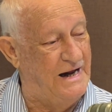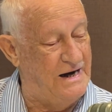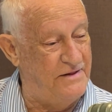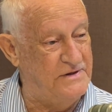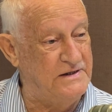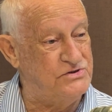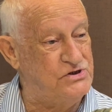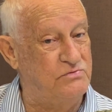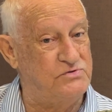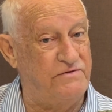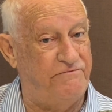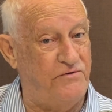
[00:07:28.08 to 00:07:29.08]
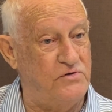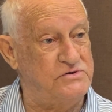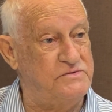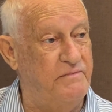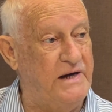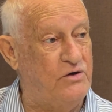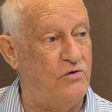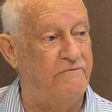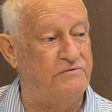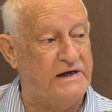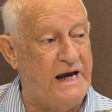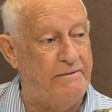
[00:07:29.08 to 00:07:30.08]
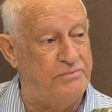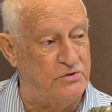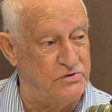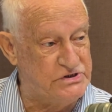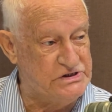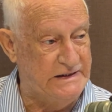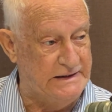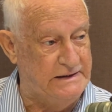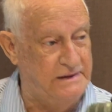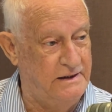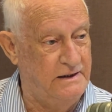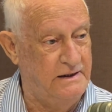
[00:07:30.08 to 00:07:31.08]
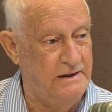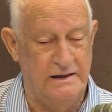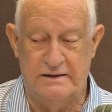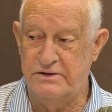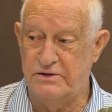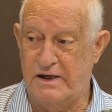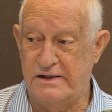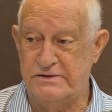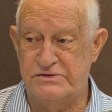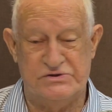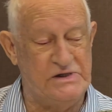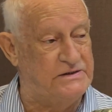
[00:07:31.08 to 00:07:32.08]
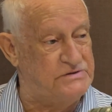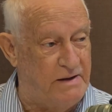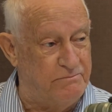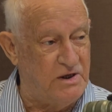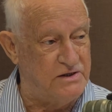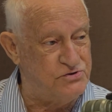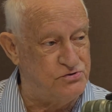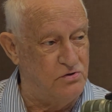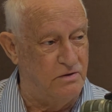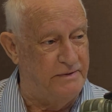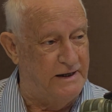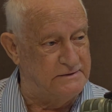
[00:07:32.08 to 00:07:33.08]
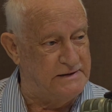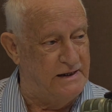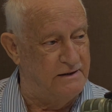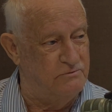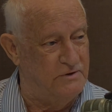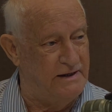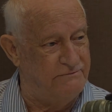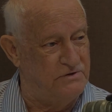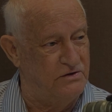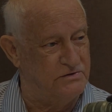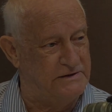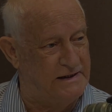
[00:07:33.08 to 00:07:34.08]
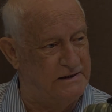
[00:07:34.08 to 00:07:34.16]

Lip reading: And I think she was the first mayor of a capital city in the United States. I'm not sure about that. We'd have to look that up.